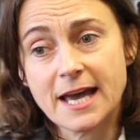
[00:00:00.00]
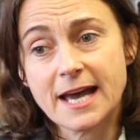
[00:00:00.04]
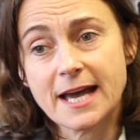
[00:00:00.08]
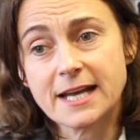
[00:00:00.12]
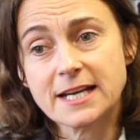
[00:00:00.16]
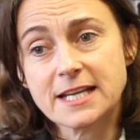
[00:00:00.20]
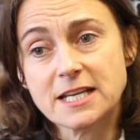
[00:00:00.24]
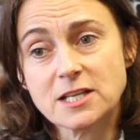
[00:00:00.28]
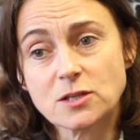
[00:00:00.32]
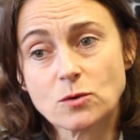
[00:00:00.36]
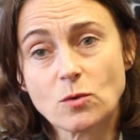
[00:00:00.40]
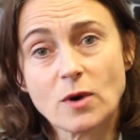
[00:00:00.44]

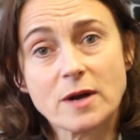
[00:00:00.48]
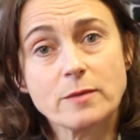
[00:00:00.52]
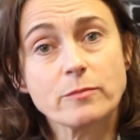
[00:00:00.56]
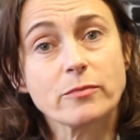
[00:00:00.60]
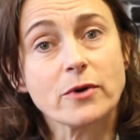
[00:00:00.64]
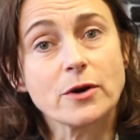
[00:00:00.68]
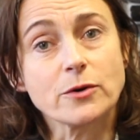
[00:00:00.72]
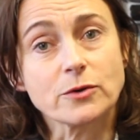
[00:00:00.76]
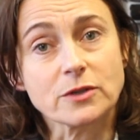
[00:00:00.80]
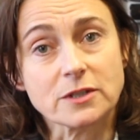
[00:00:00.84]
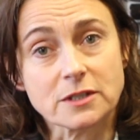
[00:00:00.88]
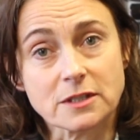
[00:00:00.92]
And he's quite
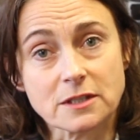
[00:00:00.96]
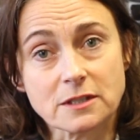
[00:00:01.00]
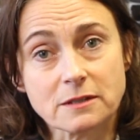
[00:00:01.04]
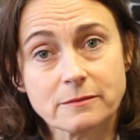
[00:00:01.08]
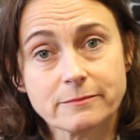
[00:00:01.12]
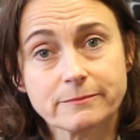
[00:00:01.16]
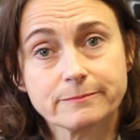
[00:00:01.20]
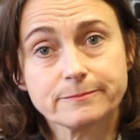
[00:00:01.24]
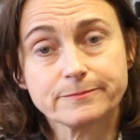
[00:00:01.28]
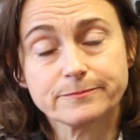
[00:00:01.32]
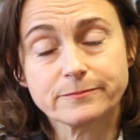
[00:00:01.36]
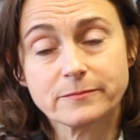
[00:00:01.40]
broken
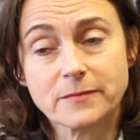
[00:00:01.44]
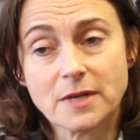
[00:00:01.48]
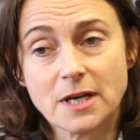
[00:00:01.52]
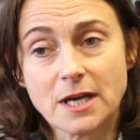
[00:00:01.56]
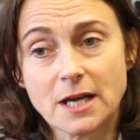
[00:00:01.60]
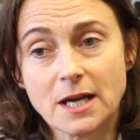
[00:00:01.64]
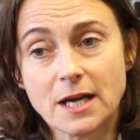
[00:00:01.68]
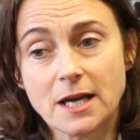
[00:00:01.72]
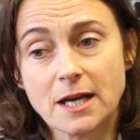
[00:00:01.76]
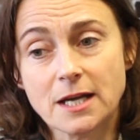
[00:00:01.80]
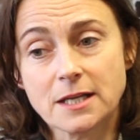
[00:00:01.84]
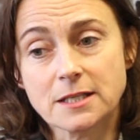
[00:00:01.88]

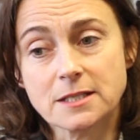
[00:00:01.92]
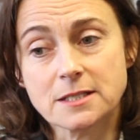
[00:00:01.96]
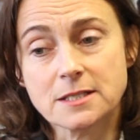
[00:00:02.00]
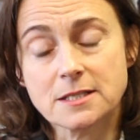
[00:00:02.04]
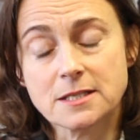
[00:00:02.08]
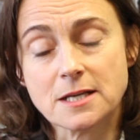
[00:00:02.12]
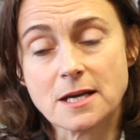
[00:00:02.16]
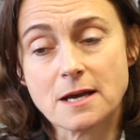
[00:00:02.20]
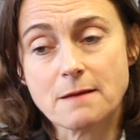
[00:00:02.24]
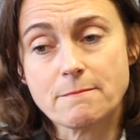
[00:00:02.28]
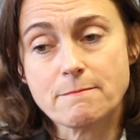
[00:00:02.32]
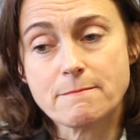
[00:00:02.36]

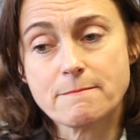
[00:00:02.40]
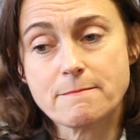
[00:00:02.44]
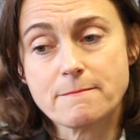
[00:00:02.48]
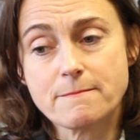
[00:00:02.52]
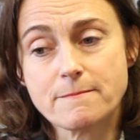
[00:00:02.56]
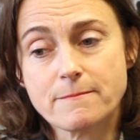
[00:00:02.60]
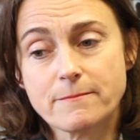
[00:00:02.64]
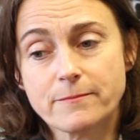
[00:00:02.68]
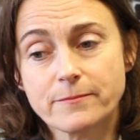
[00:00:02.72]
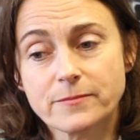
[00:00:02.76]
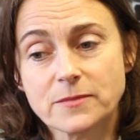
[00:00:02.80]
and um,